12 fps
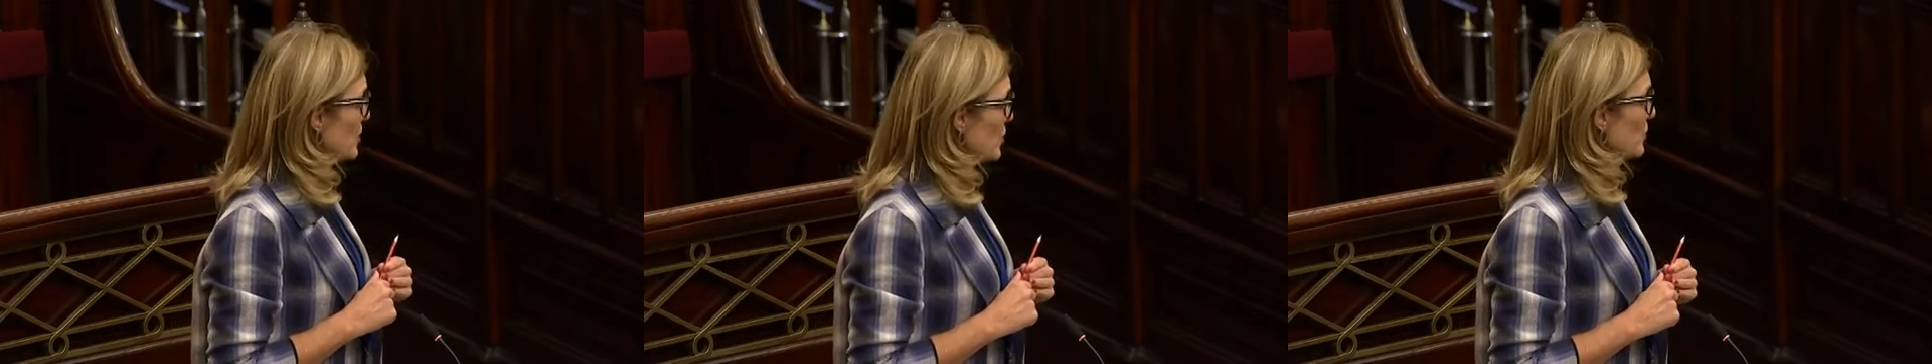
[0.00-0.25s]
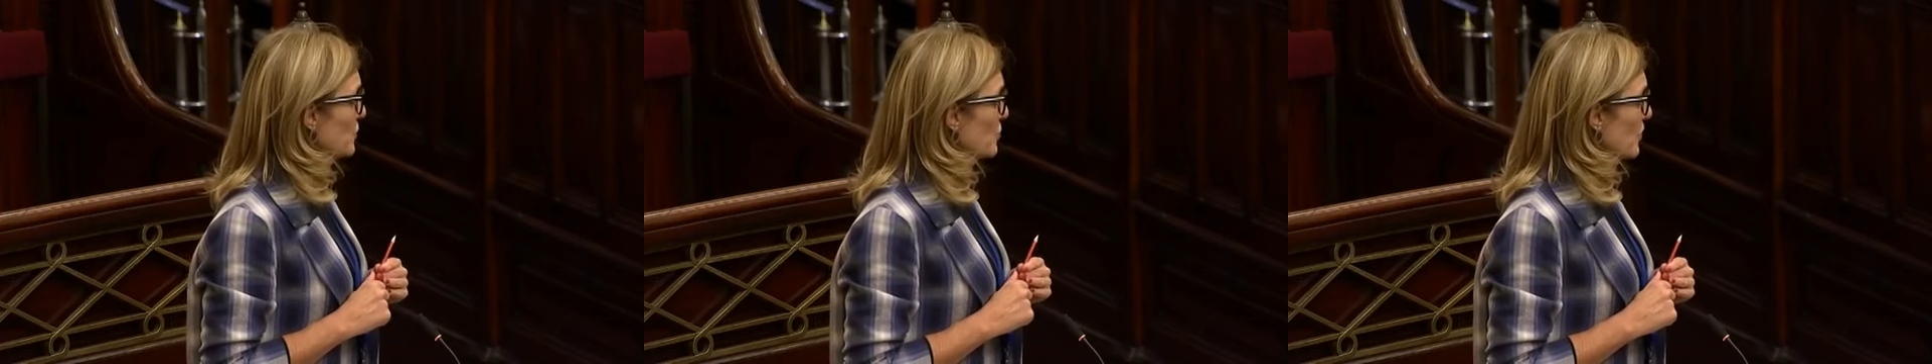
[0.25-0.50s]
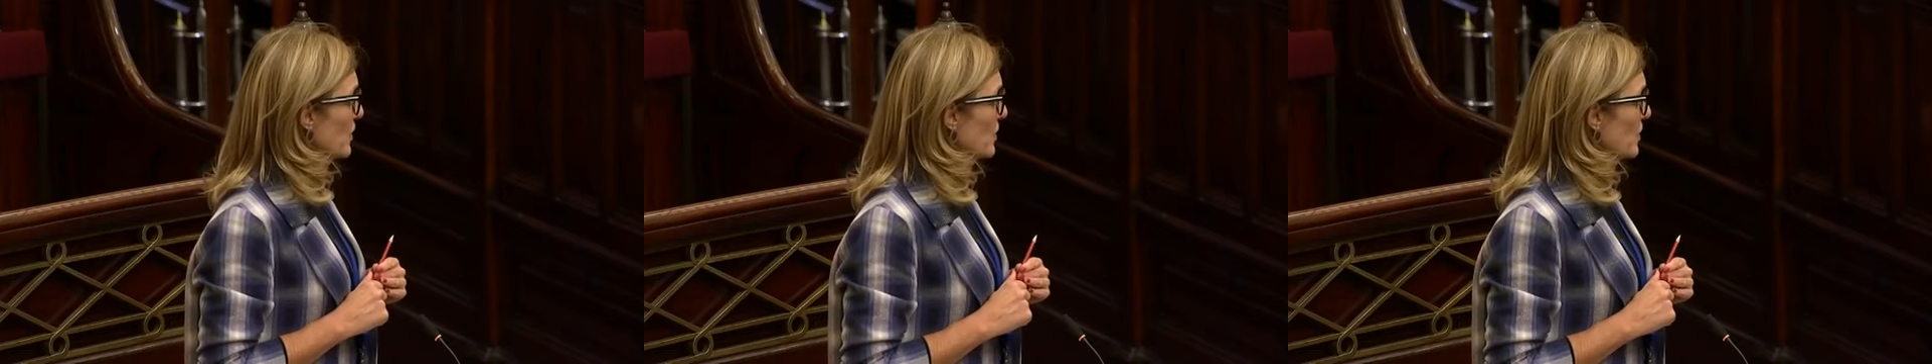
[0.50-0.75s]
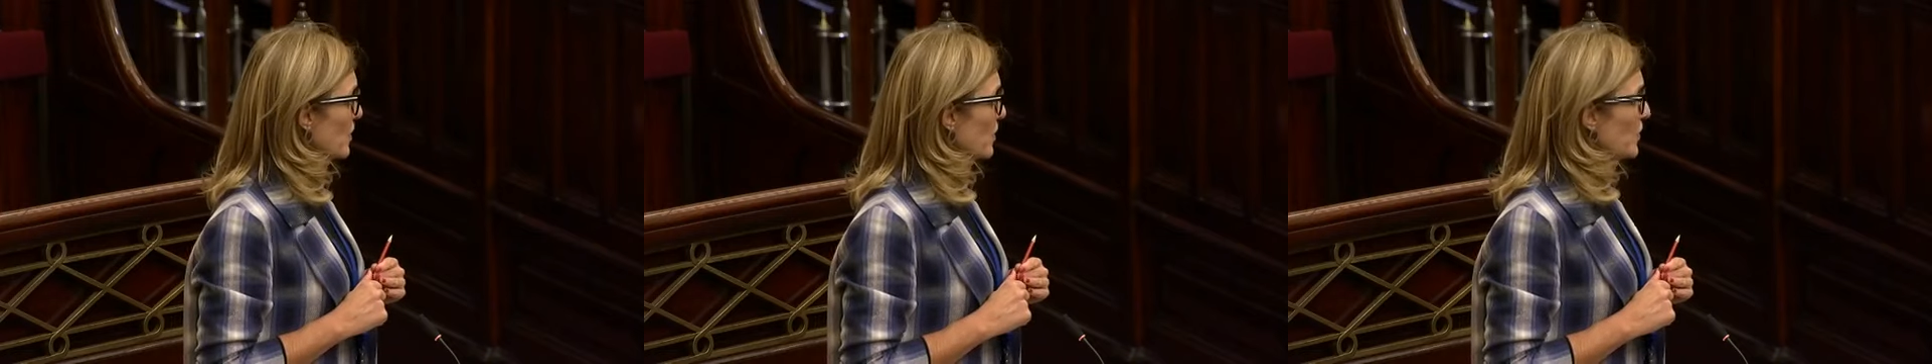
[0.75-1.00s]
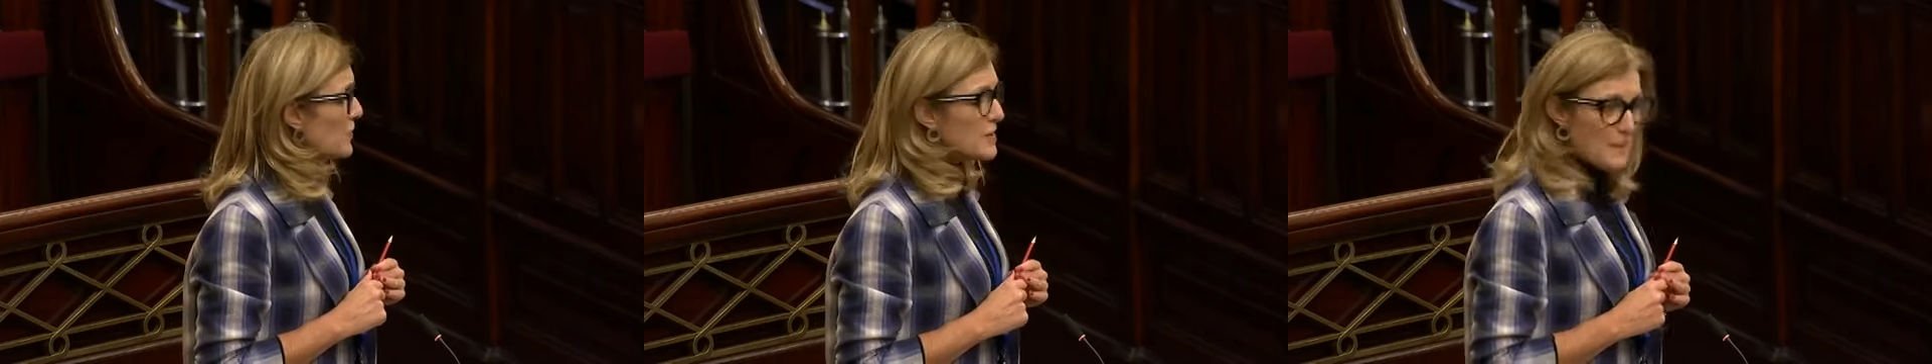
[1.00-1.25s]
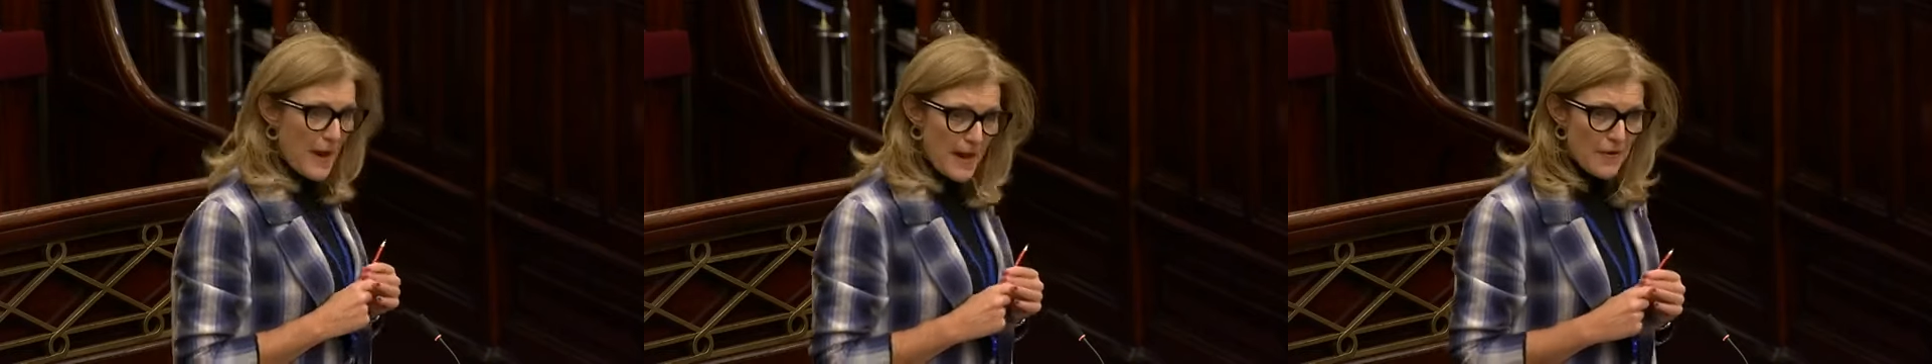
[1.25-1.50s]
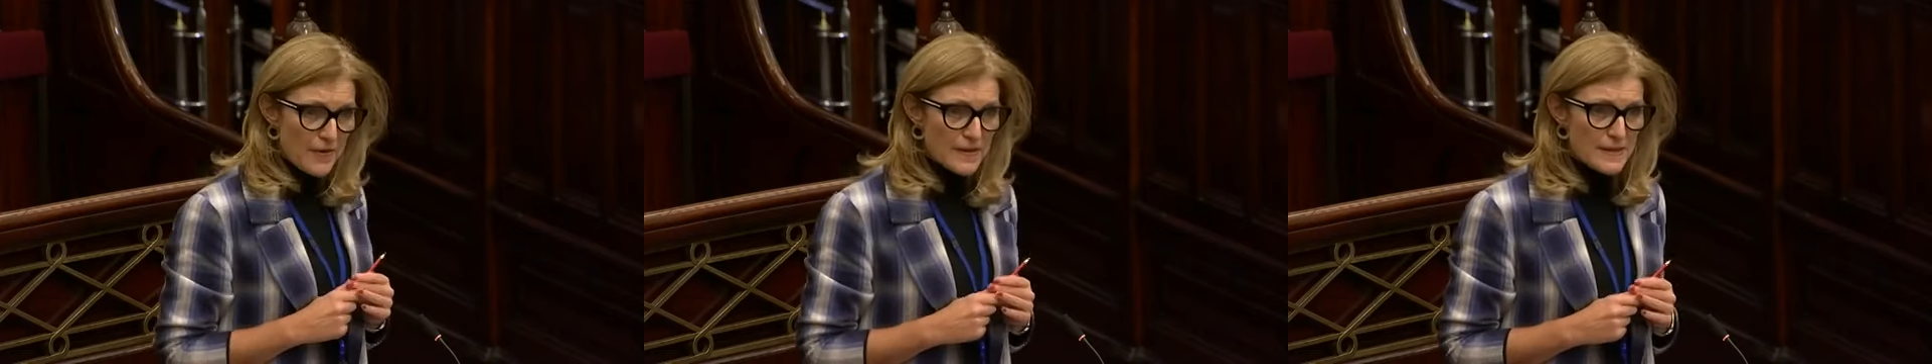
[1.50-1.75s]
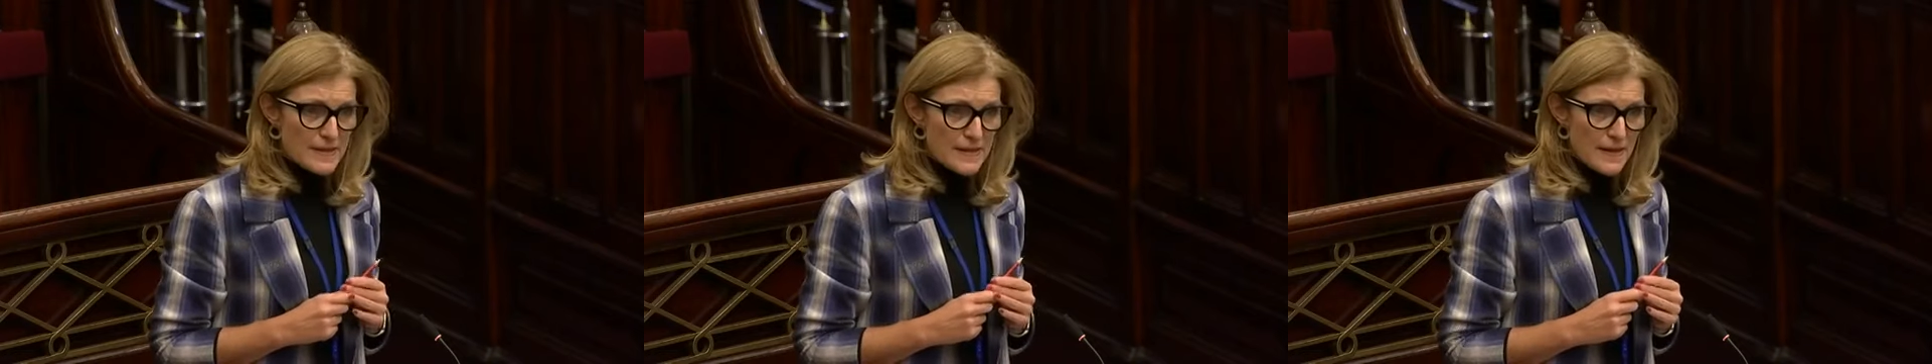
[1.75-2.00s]
children whose
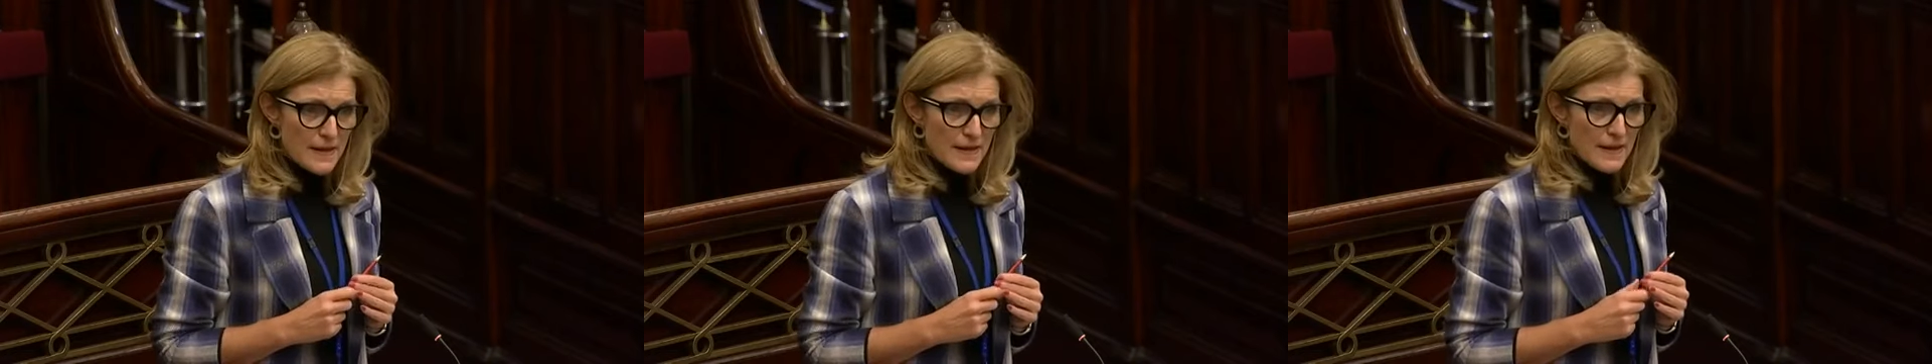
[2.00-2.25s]
parents